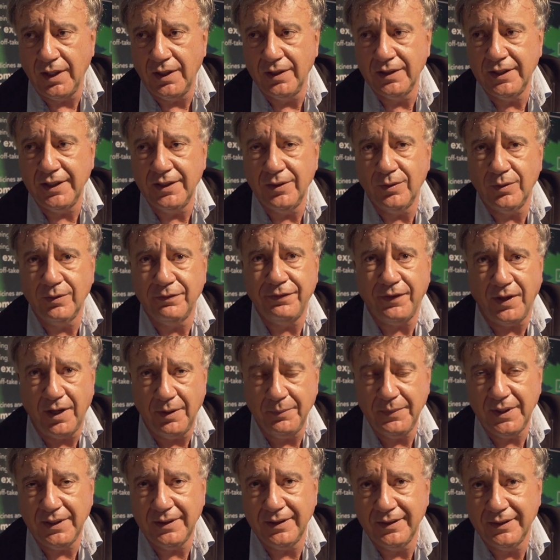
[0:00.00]
holding or
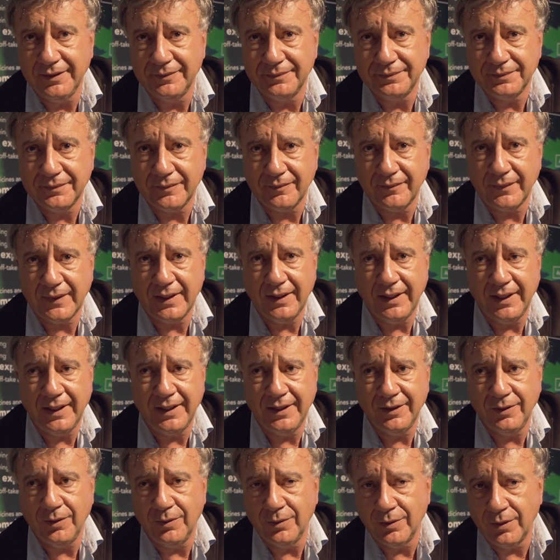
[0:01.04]
farming
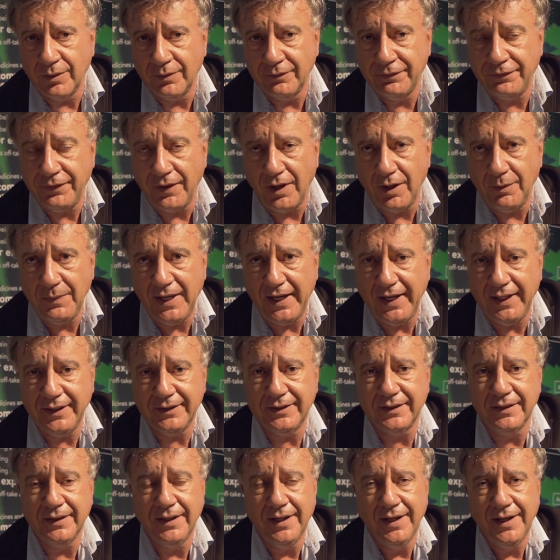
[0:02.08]
or on
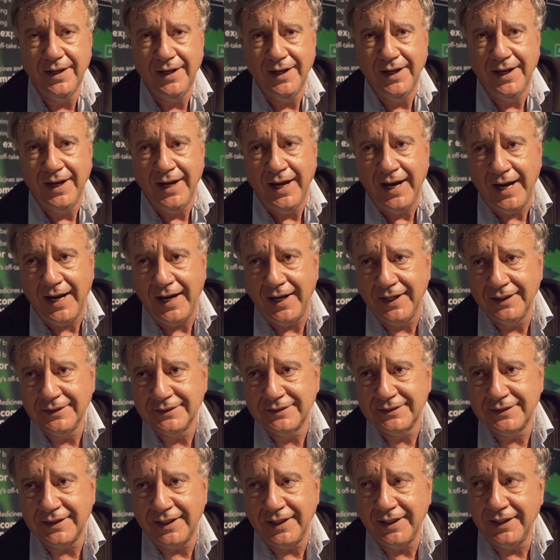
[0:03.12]
farmland. And